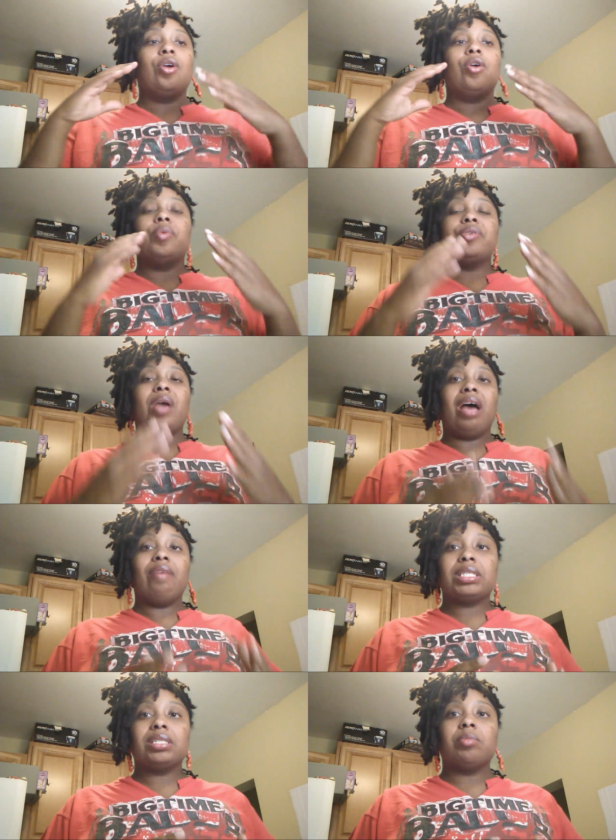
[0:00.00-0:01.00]
When you have a
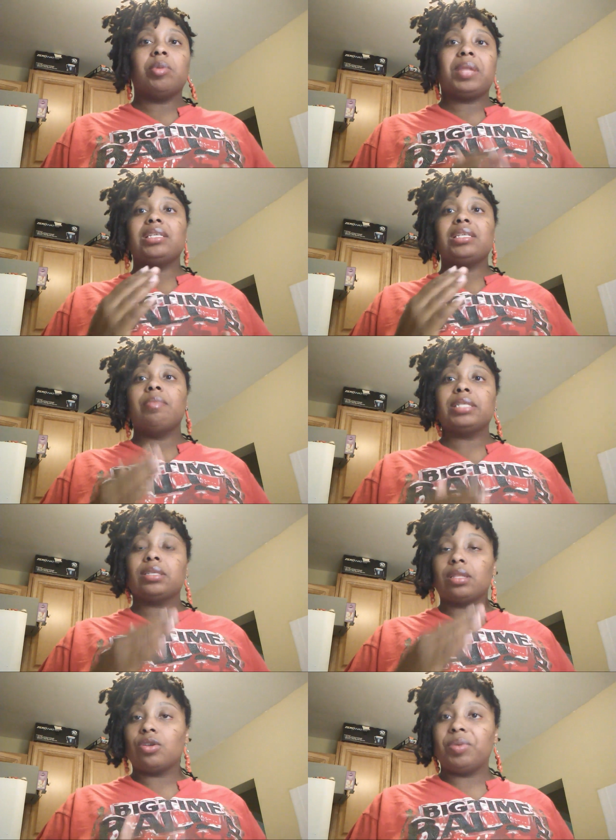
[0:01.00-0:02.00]
system in place, it makes
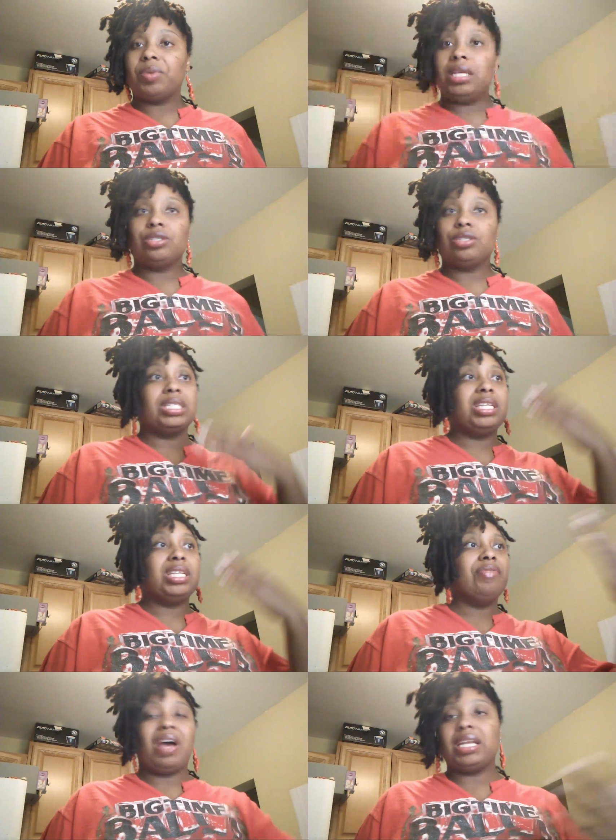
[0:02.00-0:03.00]
it a little bit easier. Because
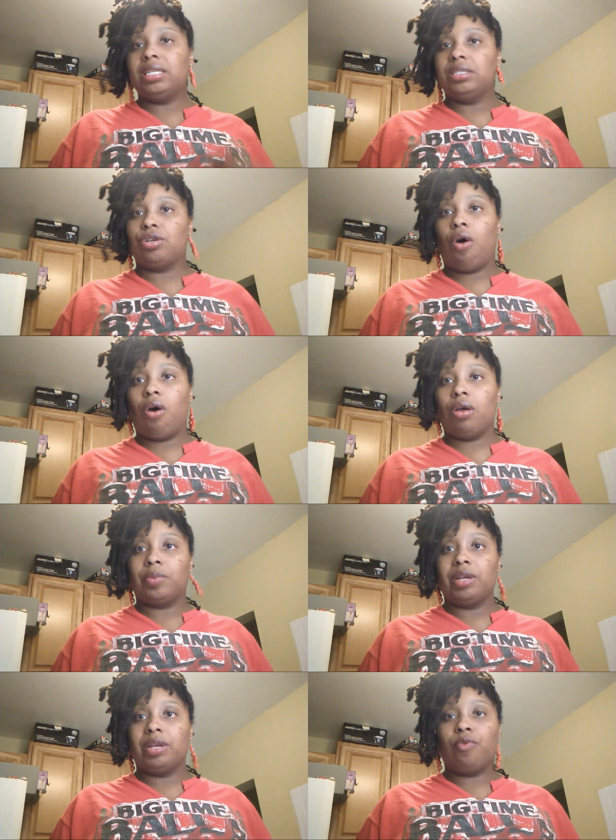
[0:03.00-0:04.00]
even if I needed to call in a
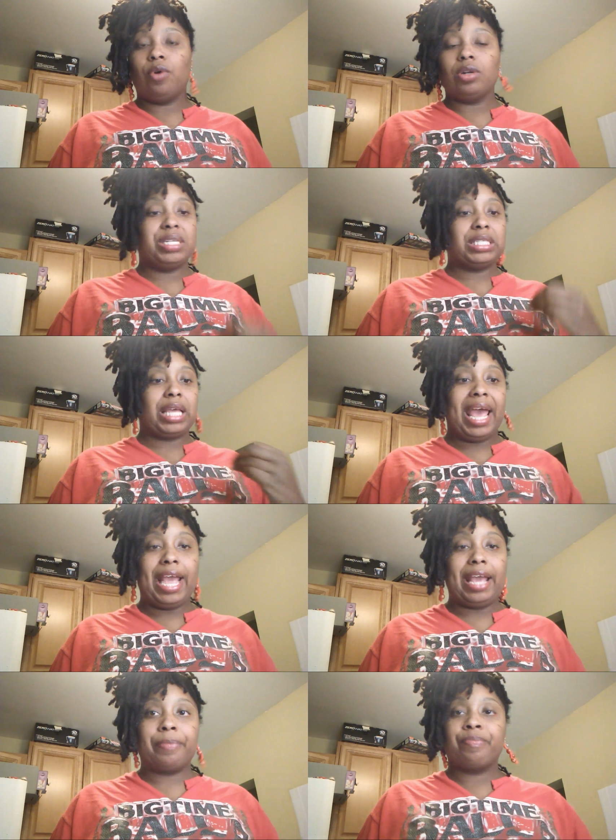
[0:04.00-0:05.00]
reinforcement and say,
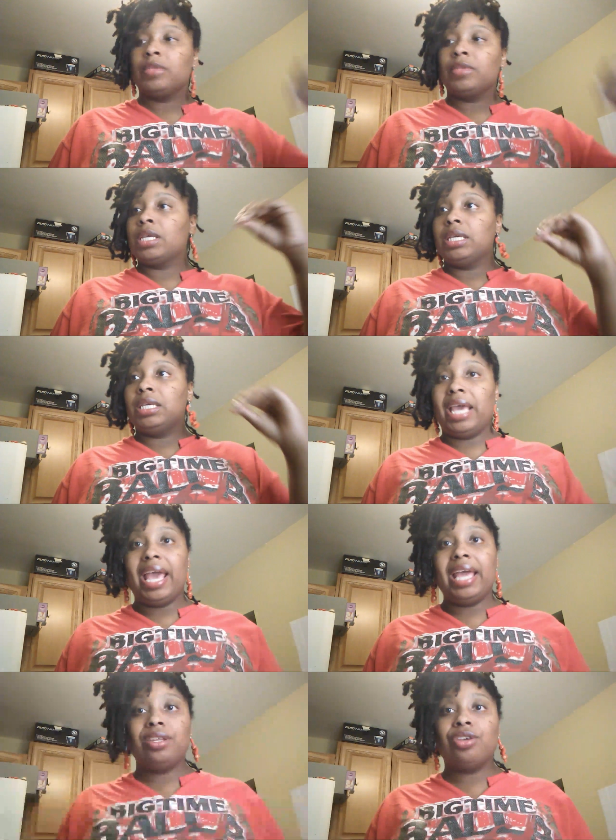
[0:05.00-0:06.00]
hey,
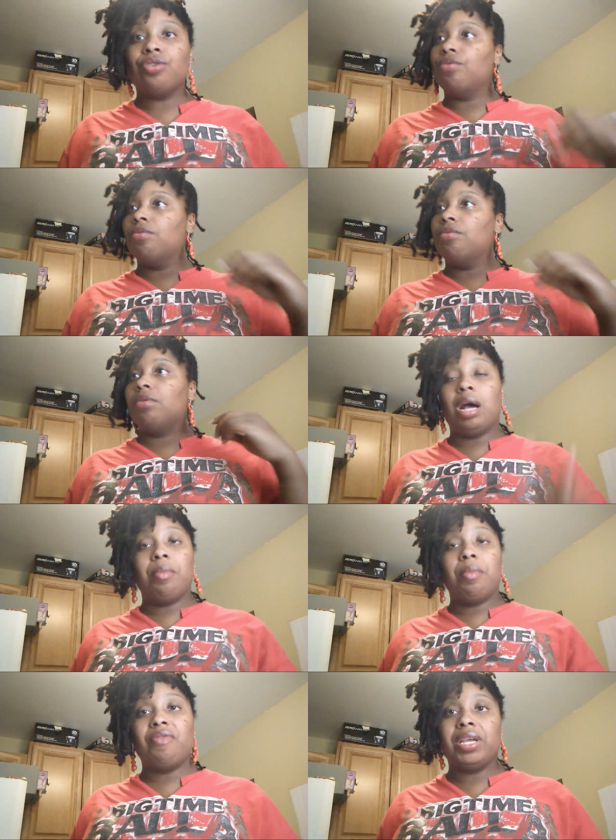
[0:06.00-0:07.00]
can you
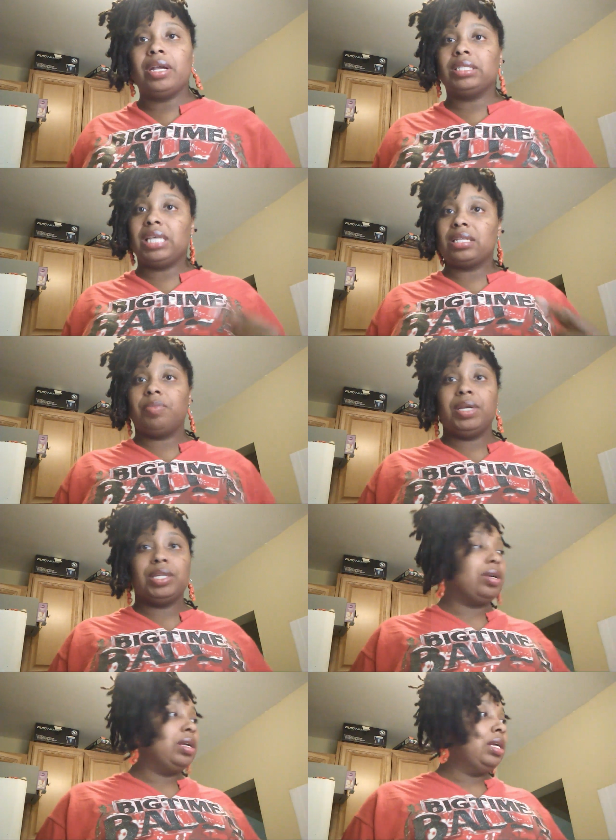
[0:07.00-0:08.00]
come over here and take the
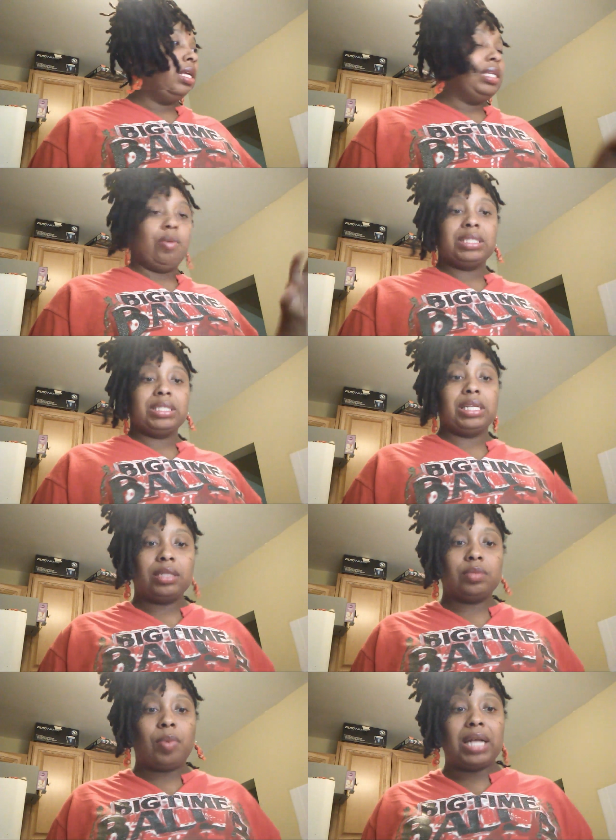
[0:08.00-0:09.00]
picture? Now, what's the
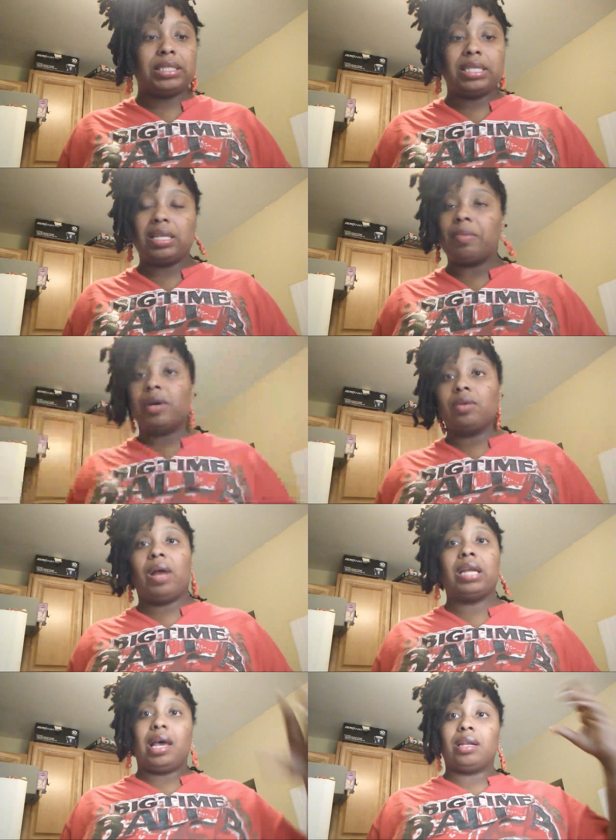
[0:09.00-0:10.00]
next process I'm going to write down?